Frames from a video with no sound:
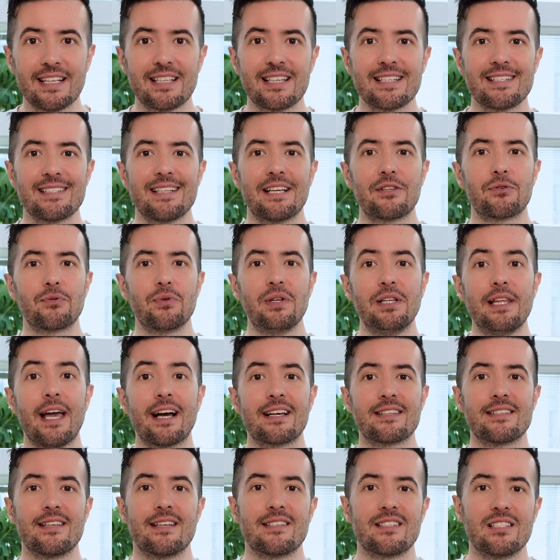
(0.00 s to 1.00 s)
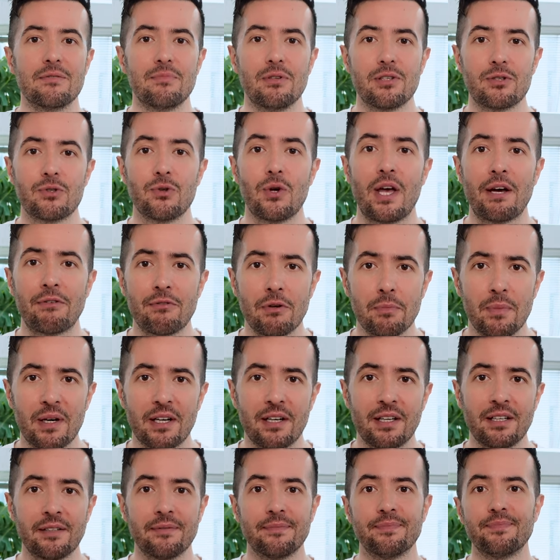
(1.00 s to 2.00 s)
it is not really accessible to
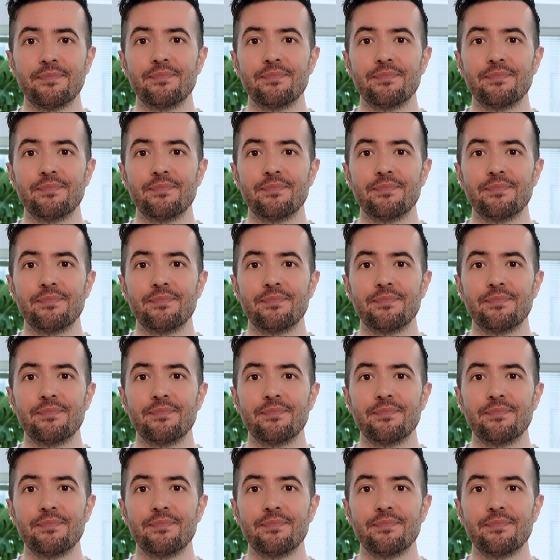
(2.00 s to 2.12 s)
everybody.